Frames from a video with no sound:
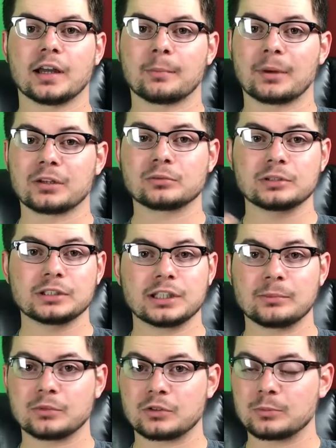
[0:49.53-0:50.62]
Um, I don't really
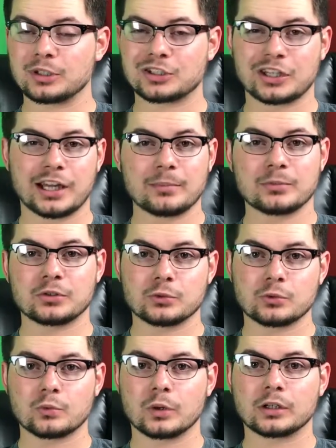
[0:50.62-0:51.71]
get too much time
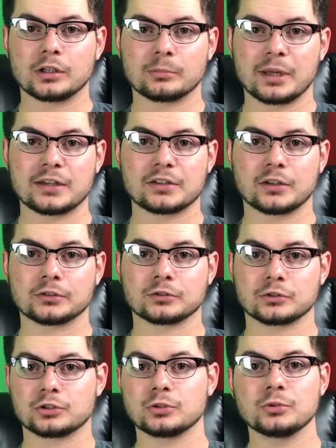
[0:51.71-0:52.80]
to work on Matt Talks
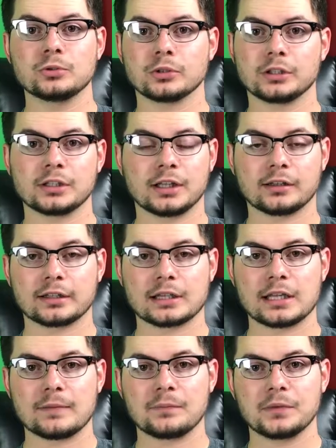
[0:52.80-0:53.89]
or shoot or anything like
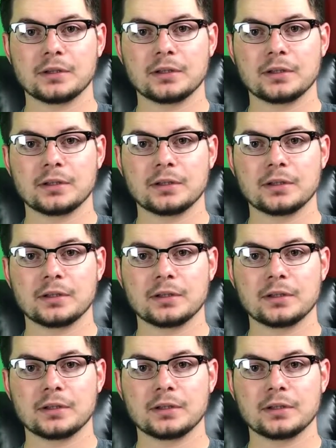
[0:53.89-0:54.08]
that,